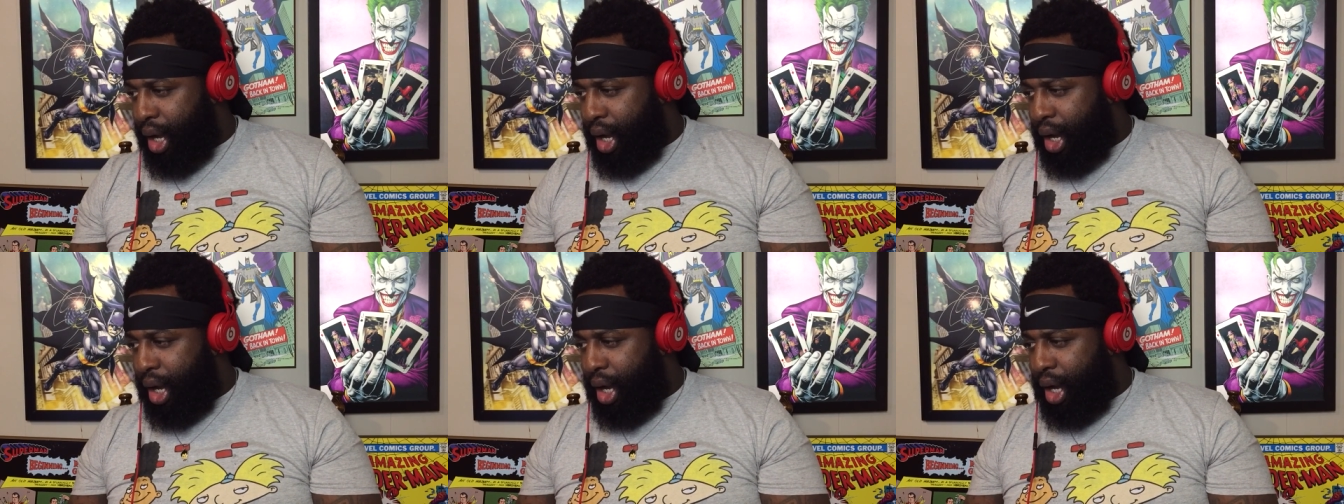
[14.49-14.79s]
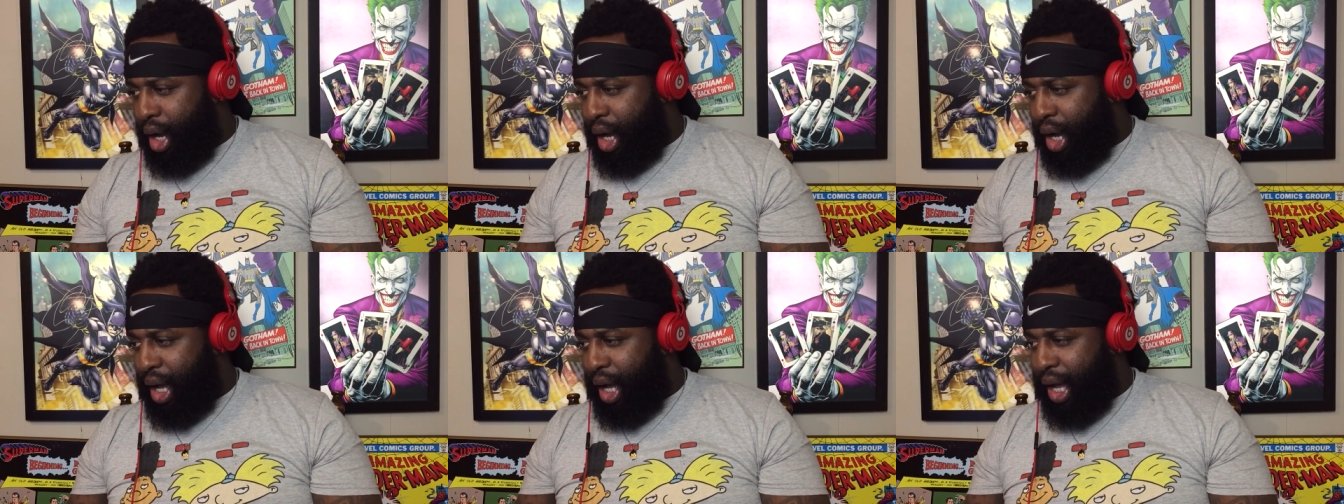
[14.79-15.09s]

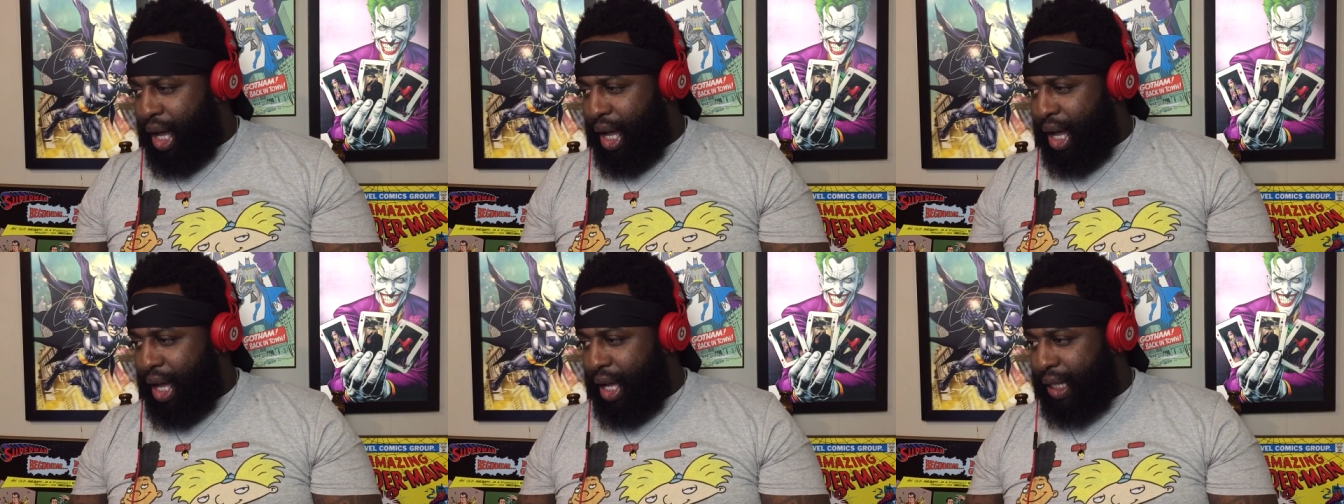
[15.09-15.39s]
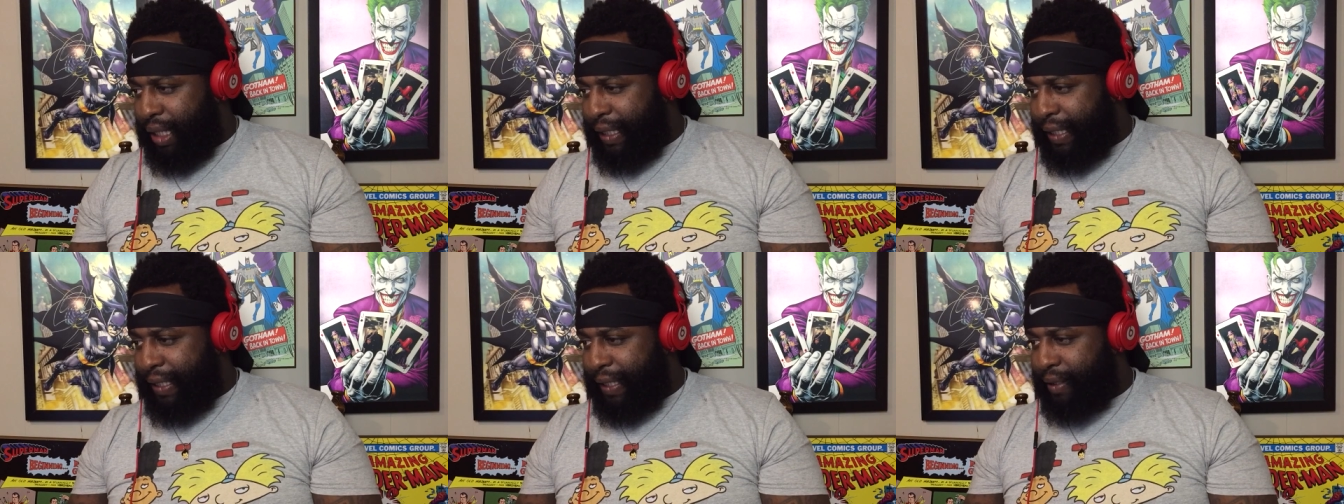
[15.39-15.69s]

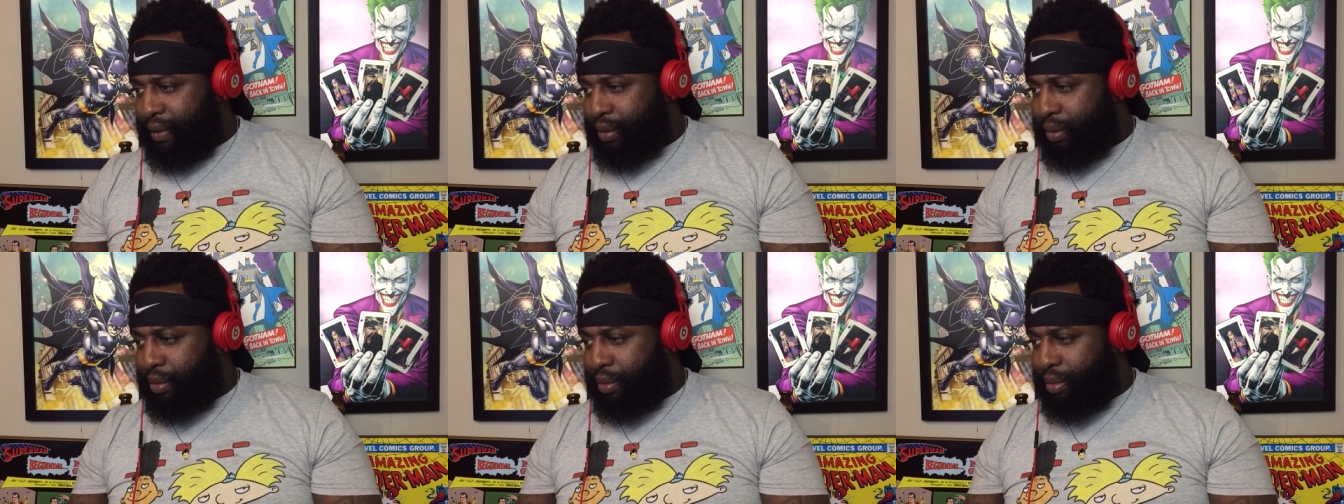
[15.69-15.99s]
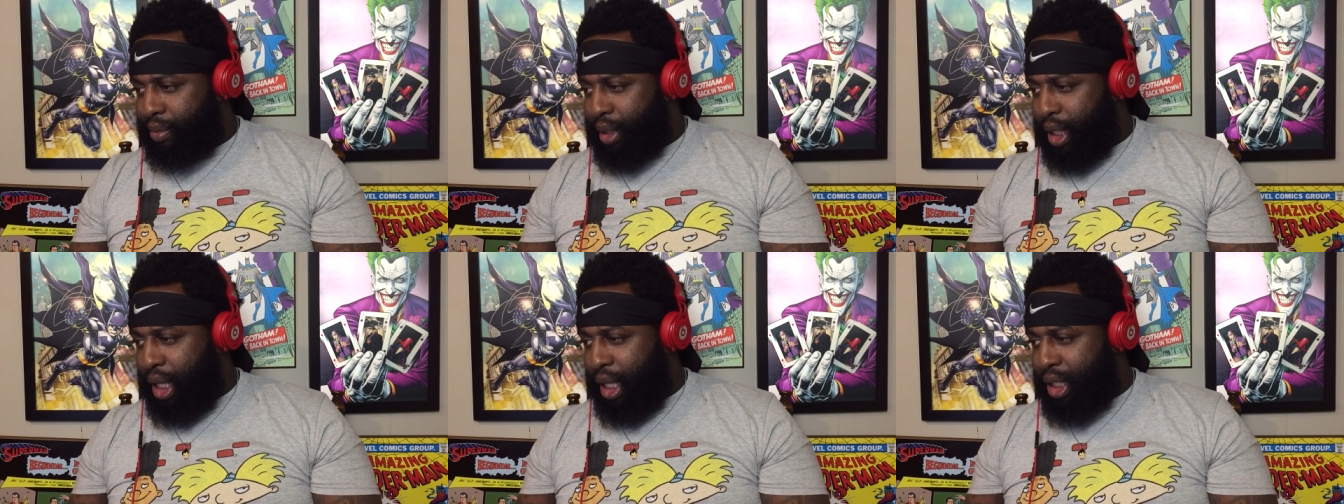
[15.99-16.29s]

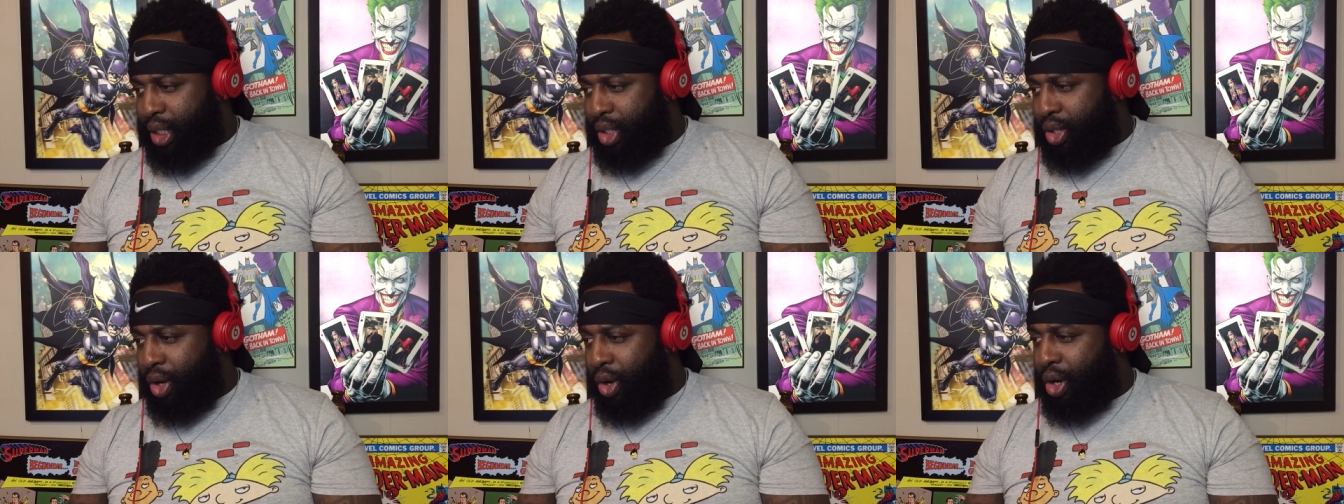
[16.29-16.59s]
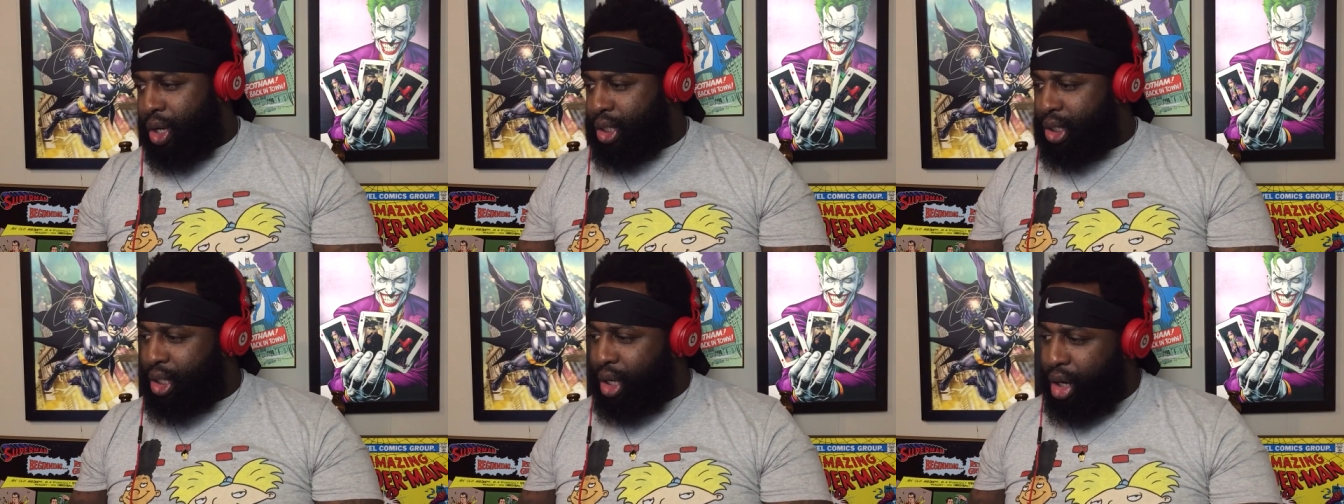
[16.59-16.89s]
And it
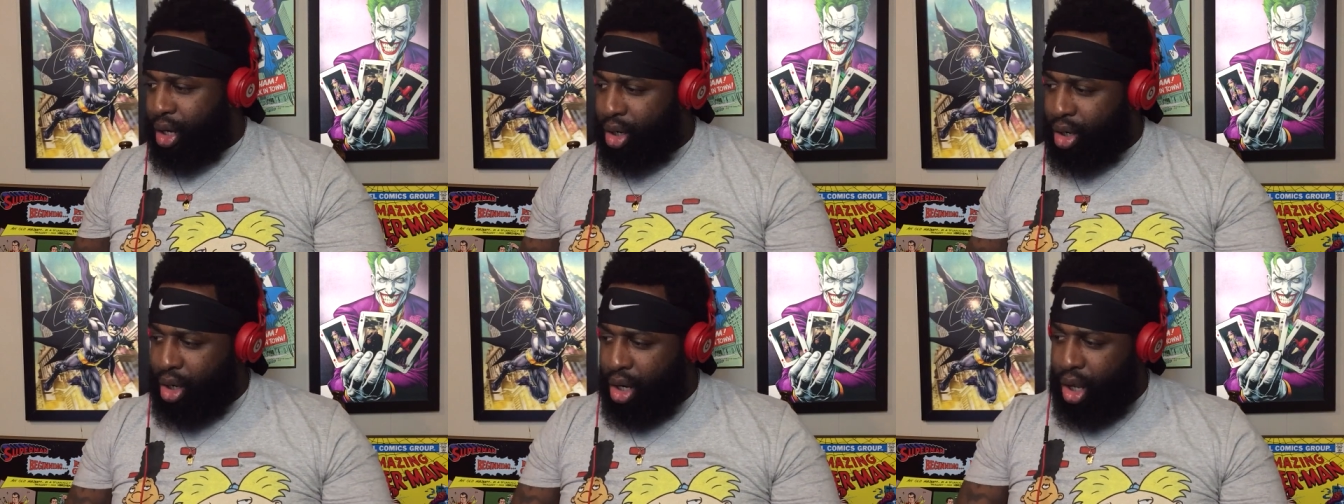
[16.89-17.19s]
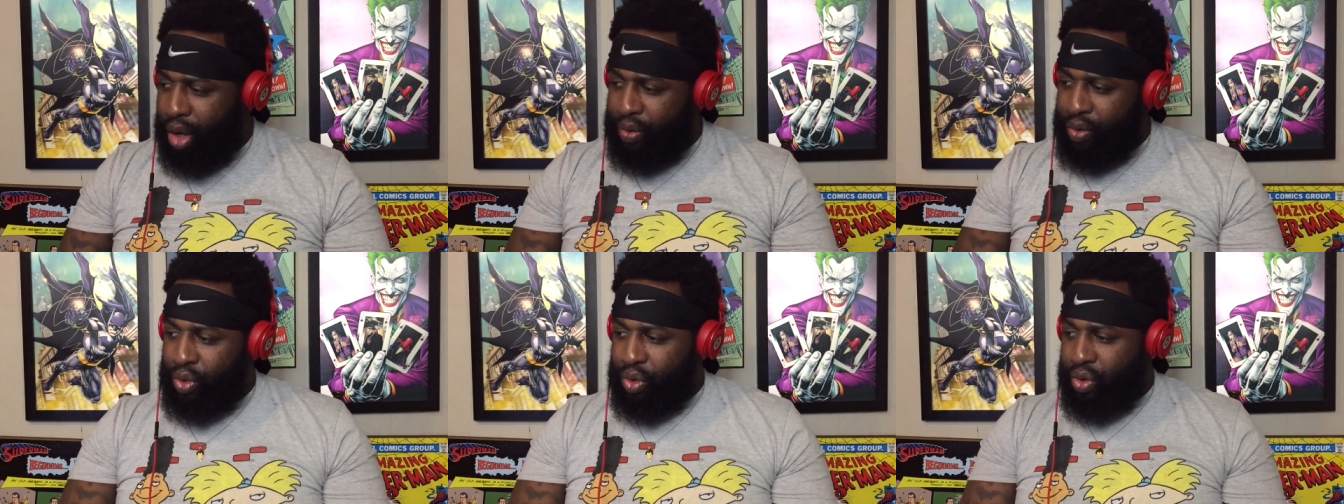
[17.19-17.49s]
stars Donna
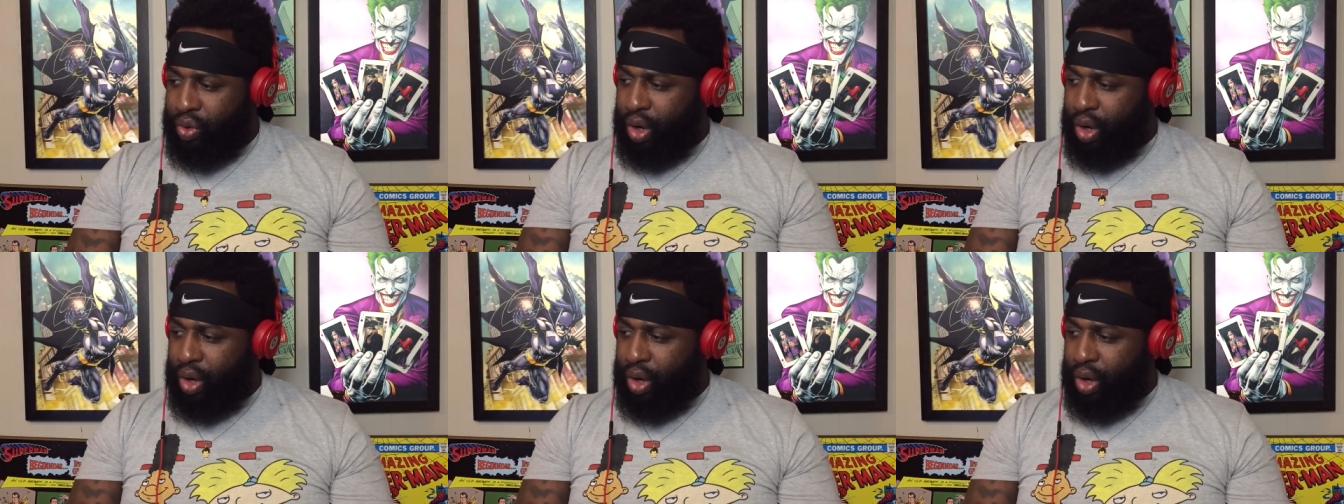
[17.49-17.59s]
Glover,